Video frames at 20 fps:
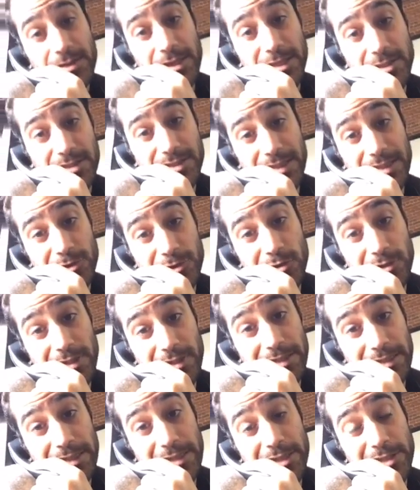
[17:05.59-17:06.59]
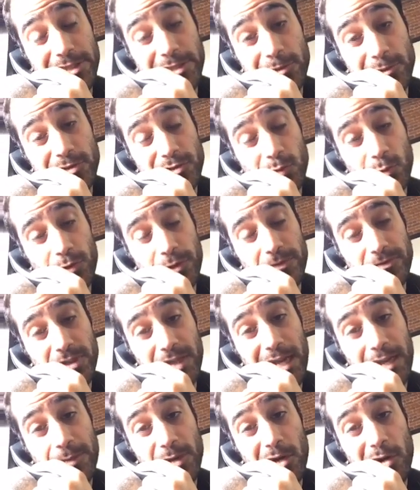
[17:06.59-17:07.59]
That's essentially like in a year's worth of
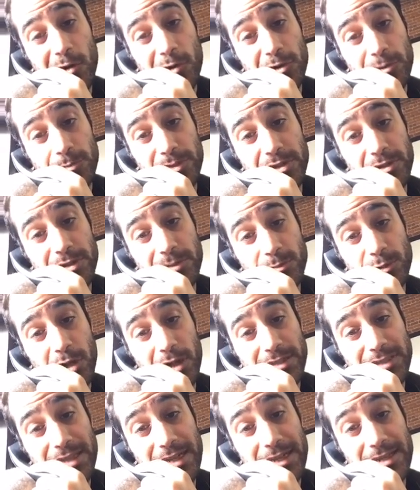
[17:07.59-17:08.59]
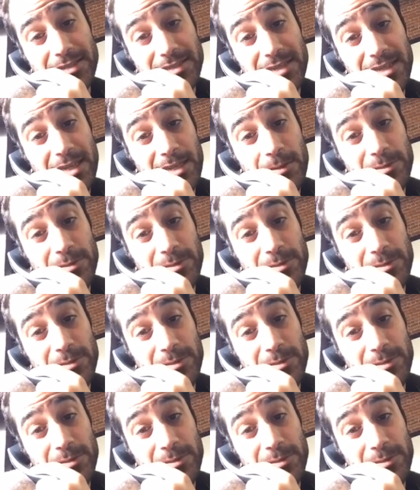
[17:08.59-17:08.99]
time, 100 million broadcasts.